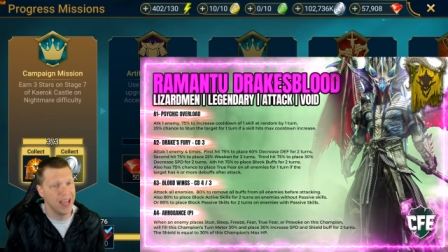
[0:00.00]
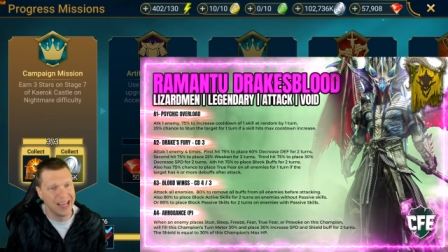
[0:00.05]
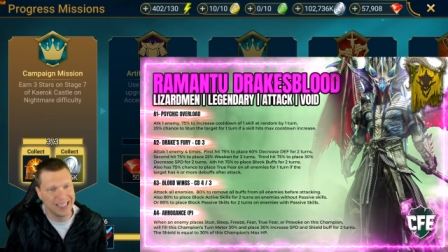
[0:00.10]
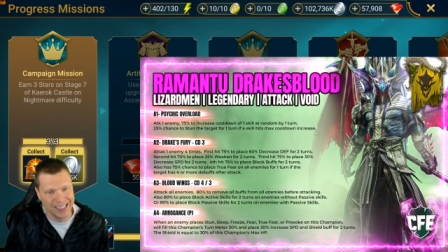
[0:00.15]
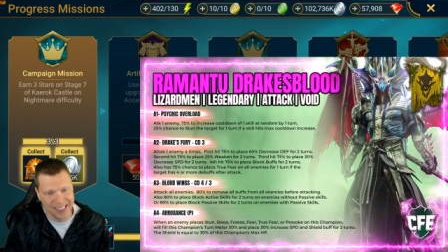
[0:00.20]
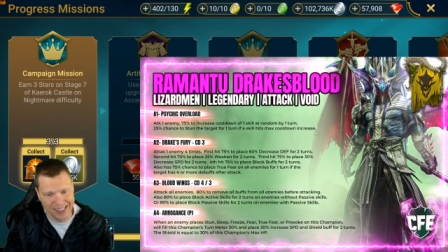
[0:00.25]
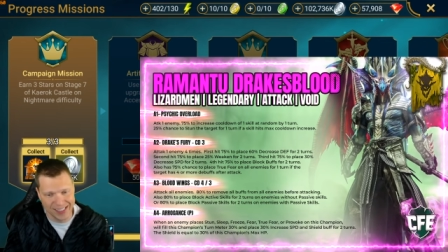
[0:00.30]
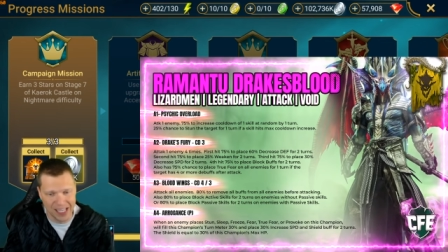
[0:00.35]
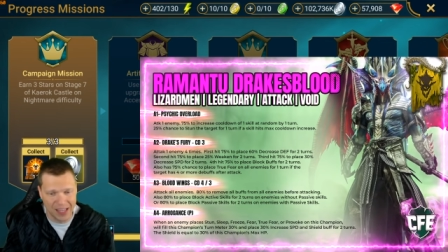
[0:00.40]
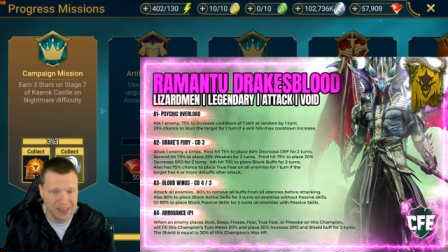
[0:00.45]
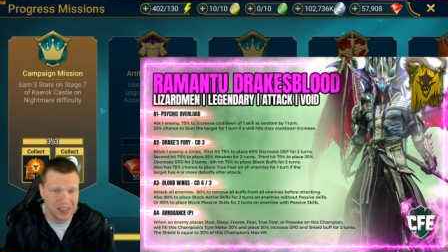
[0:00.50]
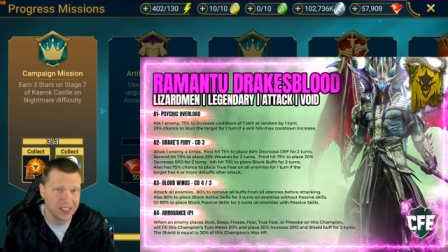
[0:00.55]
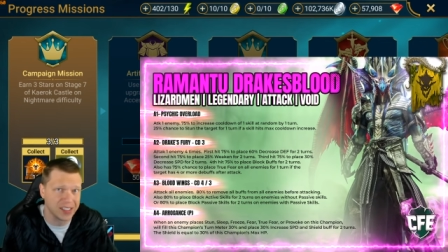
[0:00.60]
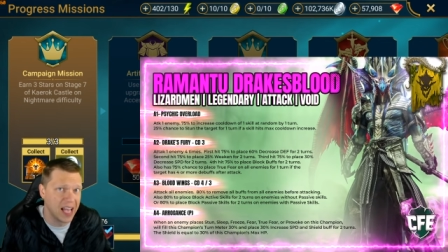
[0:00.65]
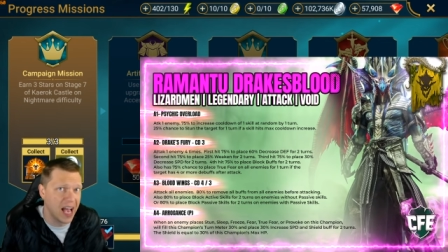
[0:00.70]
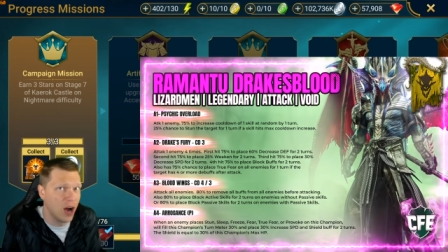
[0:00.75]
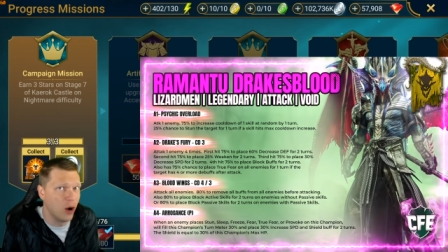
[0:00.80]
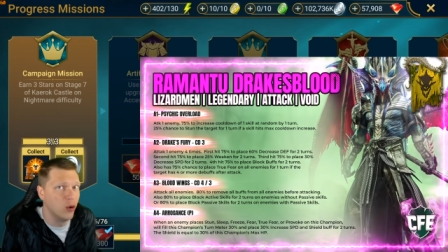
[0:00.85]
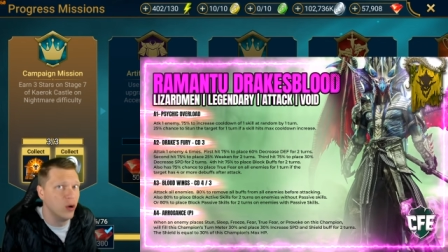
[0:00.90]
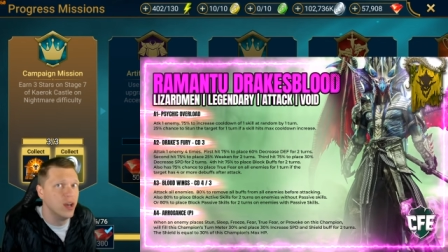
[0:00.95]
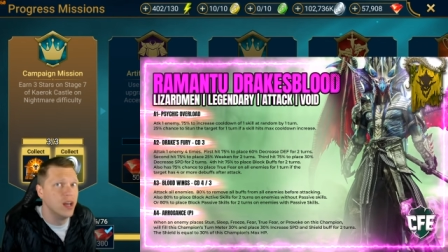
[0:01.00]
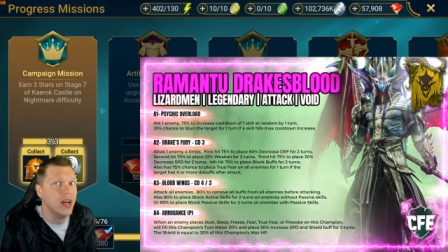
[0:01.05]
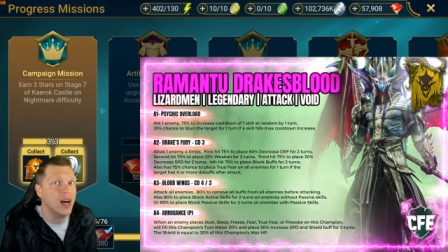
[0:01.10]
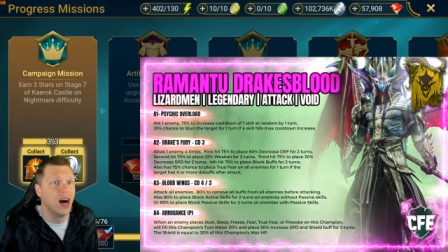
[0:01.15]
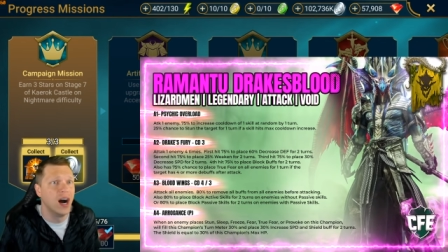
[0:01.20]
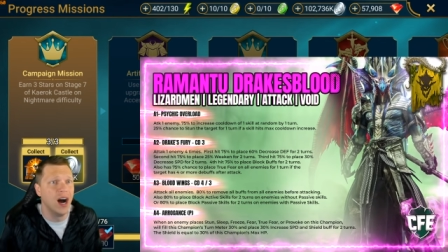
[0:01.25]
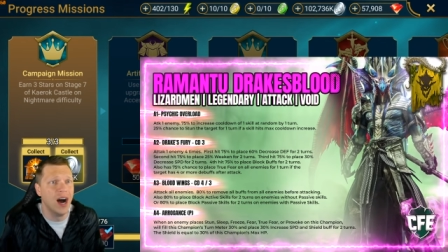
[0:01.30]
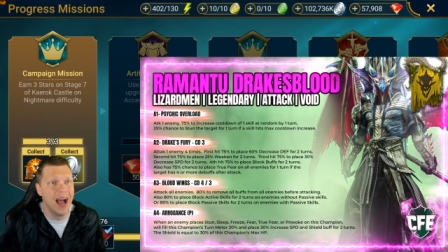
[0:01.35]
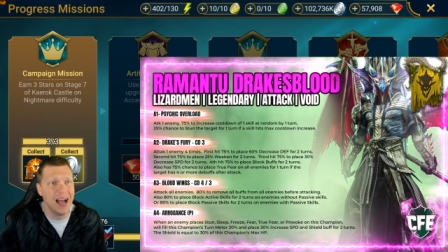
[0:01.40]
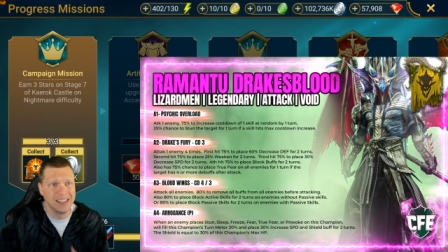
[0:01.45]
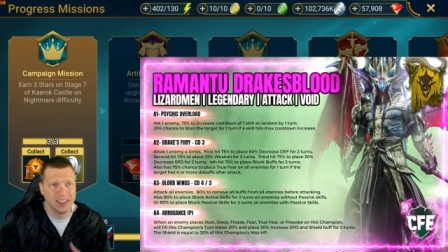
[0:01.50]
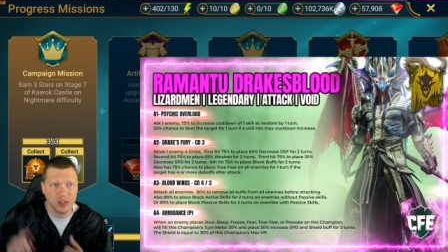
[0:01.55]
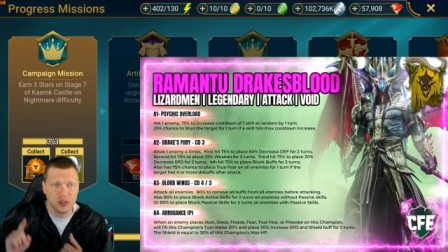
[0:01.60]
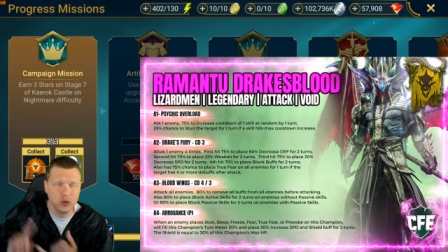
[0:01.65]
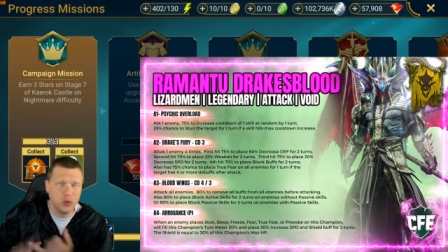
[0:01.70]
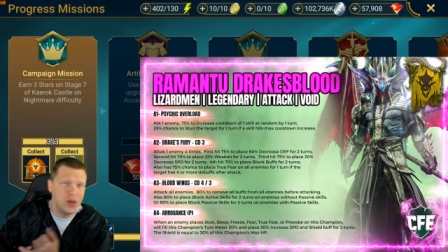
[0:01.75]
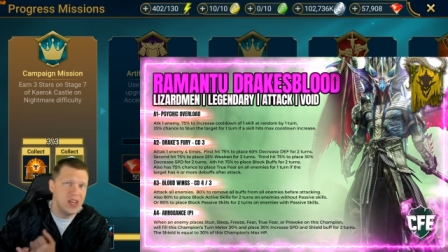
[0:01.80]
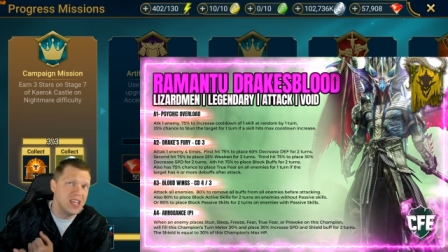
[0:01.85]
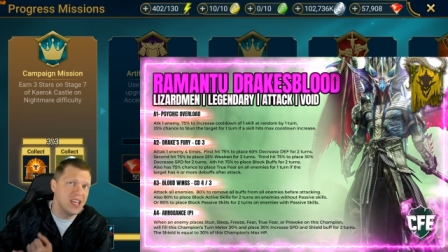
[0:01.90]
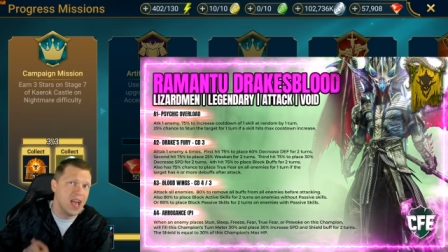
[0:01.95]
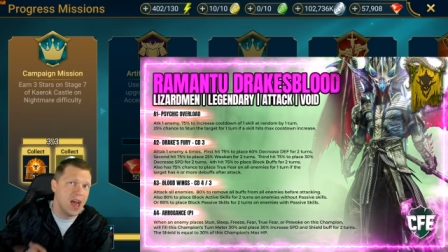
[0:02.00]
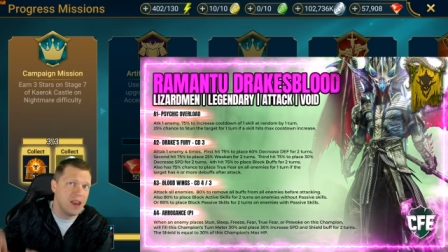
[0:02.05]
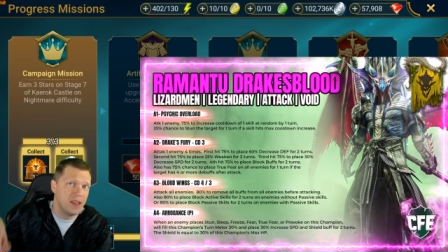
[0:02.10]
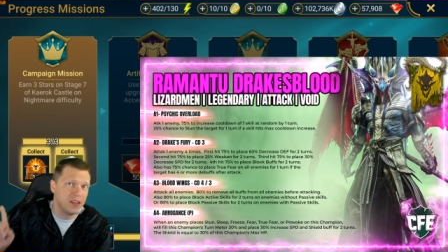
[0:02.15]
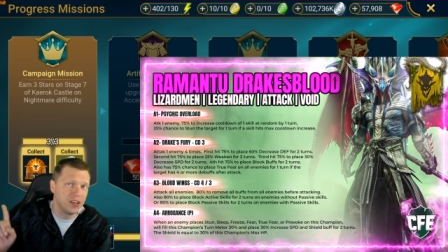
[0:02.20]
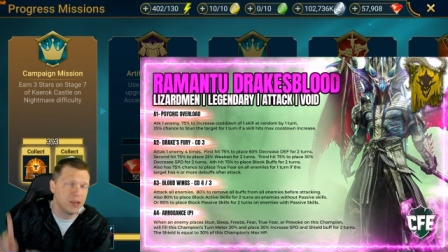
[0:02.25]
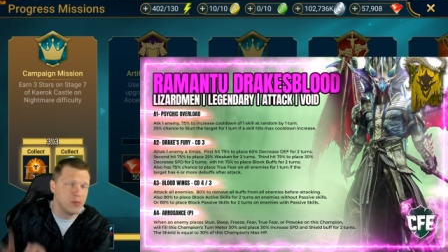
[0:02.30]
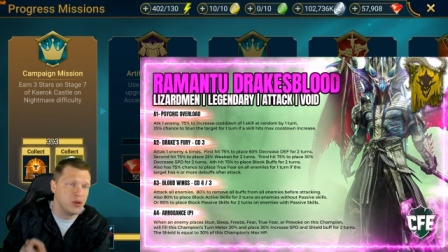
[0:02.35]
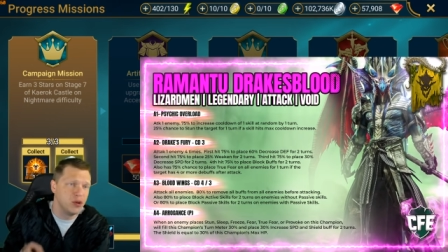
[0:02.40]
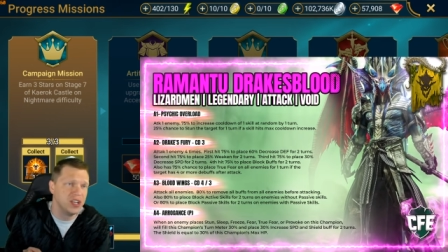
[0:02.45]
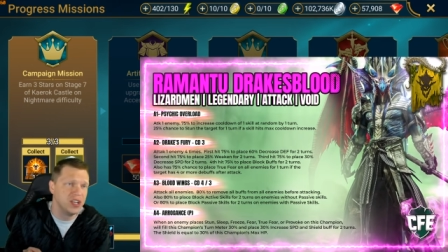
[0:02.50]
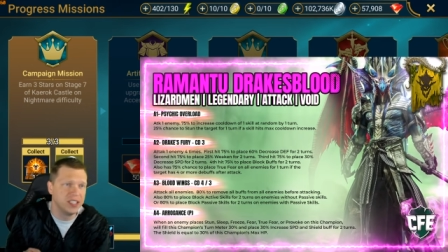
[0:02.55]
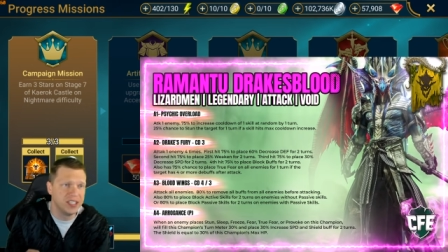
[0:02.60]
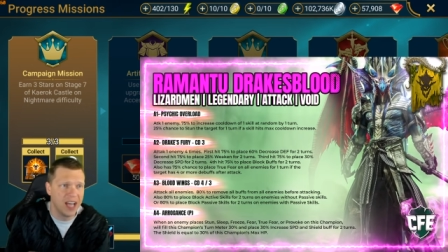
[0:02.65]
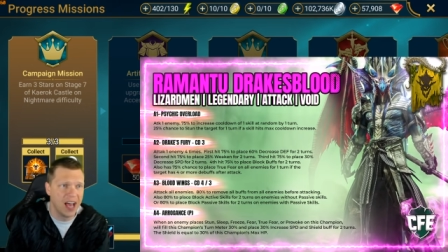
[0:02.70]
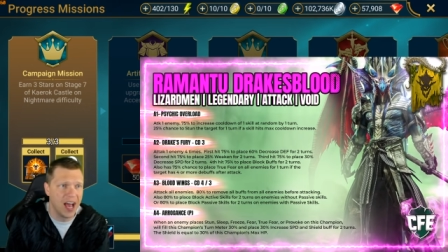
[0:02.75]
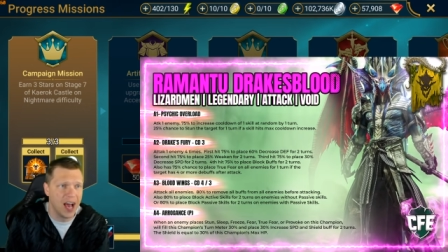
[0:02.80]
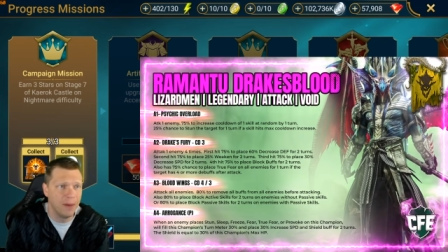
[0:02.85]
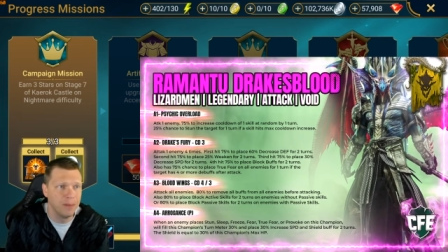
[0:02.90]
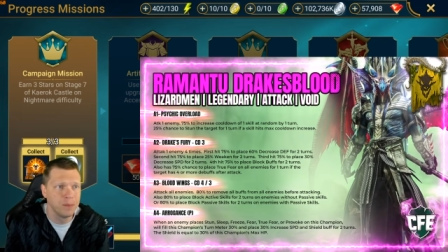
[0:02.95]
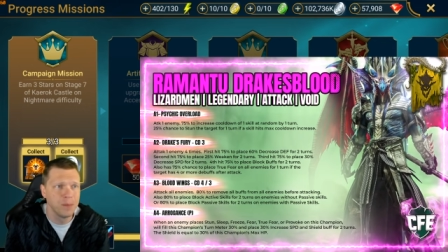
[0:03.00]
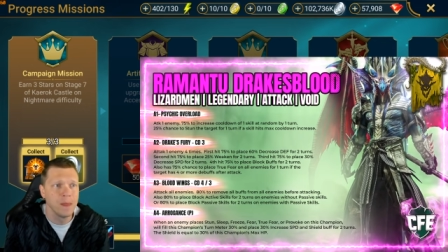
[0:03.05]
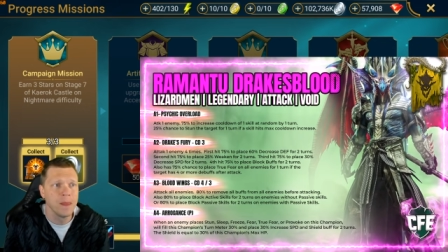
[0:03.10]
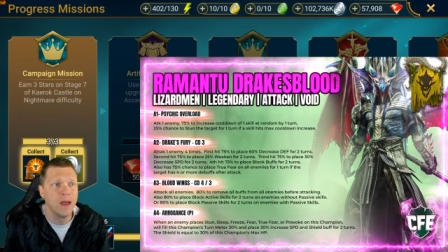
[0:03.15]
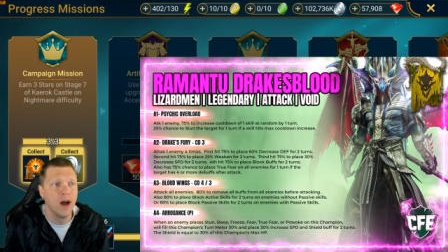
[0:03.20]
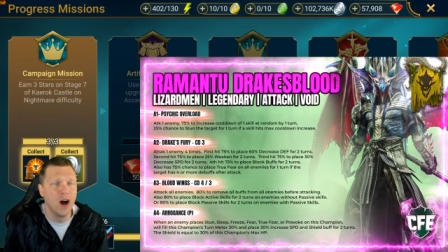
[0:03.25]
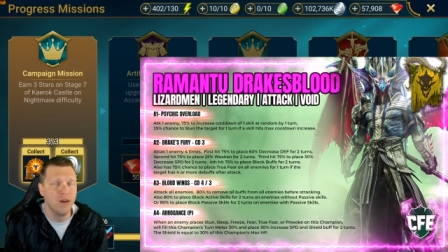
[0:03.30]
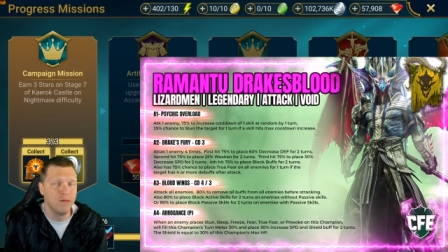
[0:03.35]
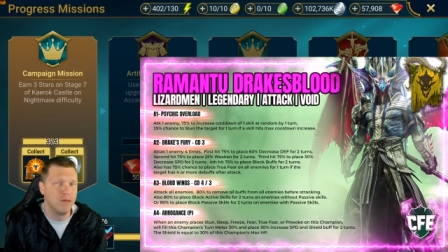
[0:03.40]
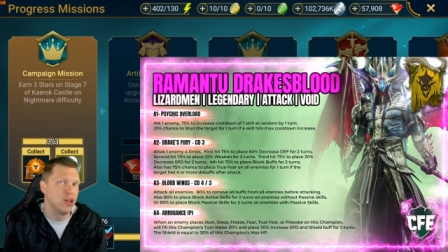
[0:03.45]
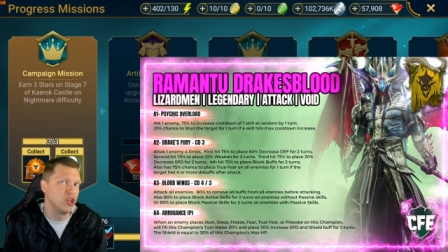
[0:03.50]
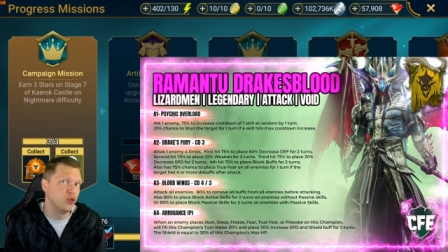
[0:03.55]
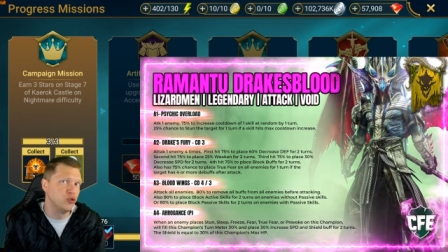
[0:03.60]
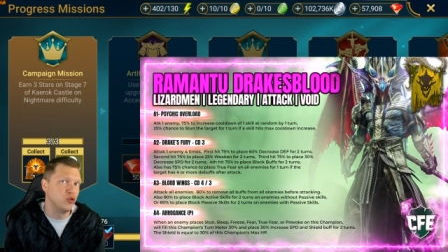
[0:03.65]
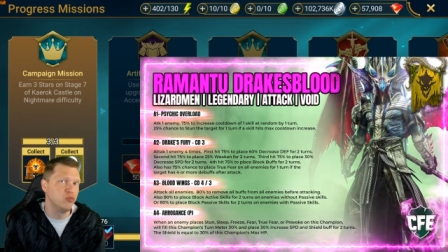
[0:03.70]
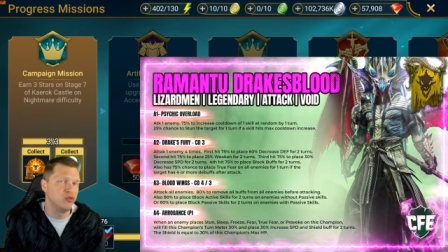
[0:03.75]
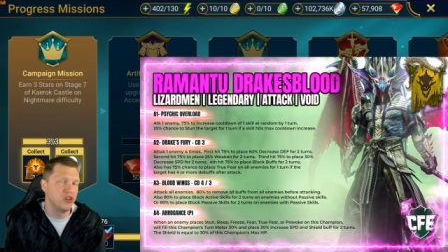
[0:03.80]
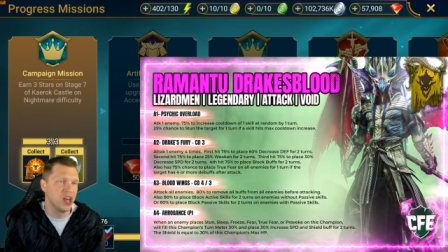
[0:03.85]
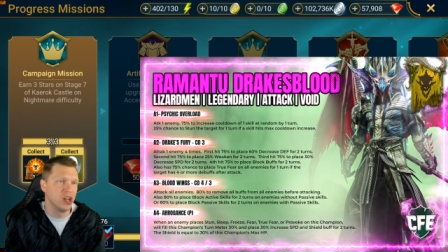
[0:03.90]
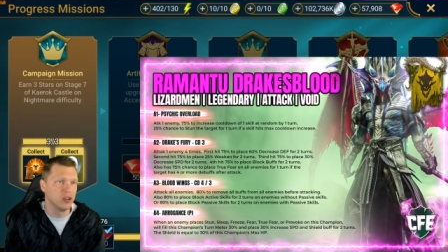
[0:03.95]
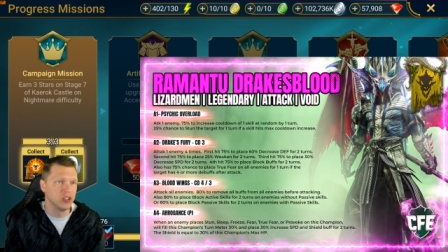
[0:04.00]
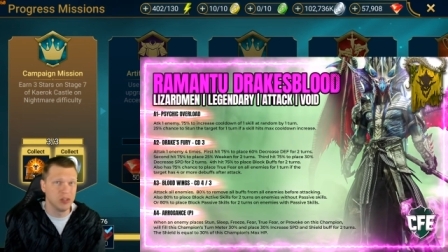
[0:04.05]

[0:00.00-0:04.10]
I did send this out uh, as a tweet and in the community tab of my YouTube channel.